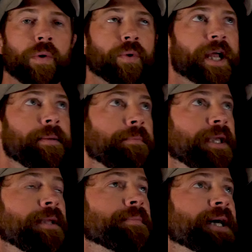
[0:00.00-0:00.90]
What I
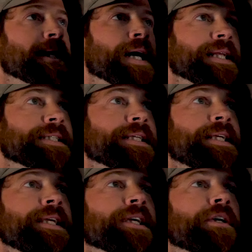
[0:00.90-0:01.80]
mean by that is
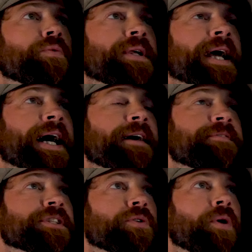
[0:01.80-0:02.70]
here, we have
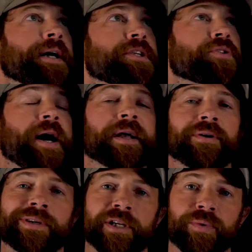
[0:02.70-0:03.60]
this
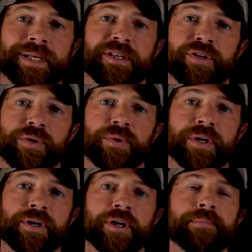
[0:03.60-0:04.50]
quadratic or degree 2
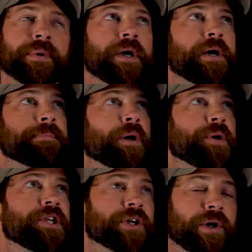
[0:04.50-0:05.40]
term, but
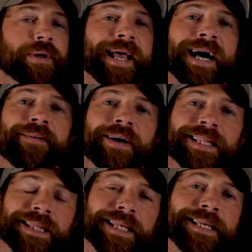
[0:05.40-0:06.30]
we don't have
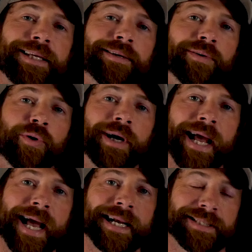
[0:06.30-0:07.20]
a linear
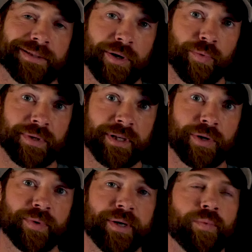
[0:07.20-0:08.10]
or x or
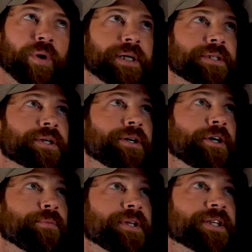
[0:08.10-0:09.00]
degree 1
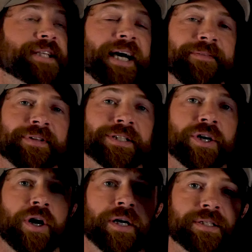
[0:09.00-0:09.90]
term. We just have this
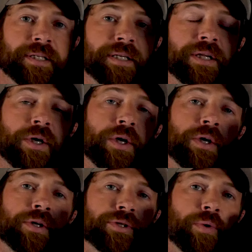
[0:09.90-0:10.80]
constant.
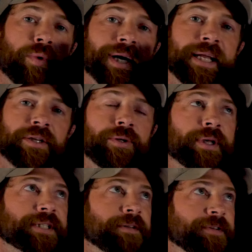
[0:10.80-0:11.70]
So when I do
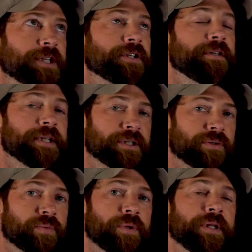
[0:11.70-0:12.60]
this division, this
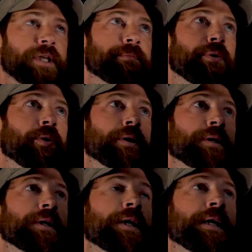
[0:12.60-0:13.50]
is really
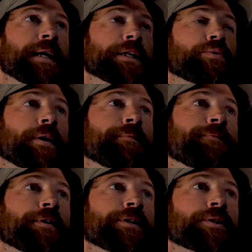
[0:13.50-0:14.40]
important, is what I'm
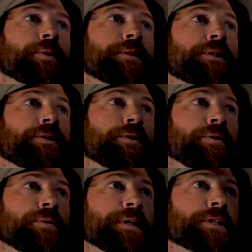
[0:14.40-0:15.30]
first going to
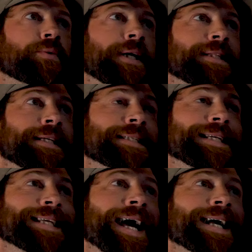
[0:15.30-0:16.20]
do is write this
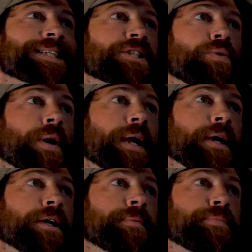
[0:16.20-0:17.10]
as x
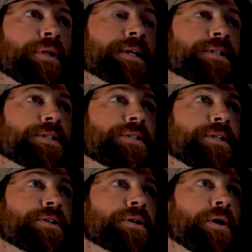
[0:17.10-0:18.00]
squared plus
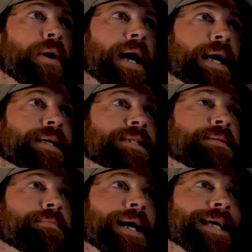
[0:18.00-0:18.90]
0x
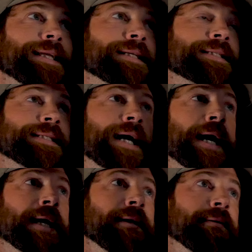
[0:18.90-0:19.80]
minus
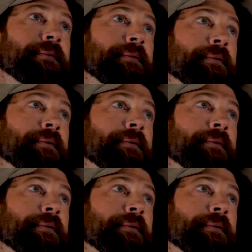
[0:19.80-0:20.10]
9.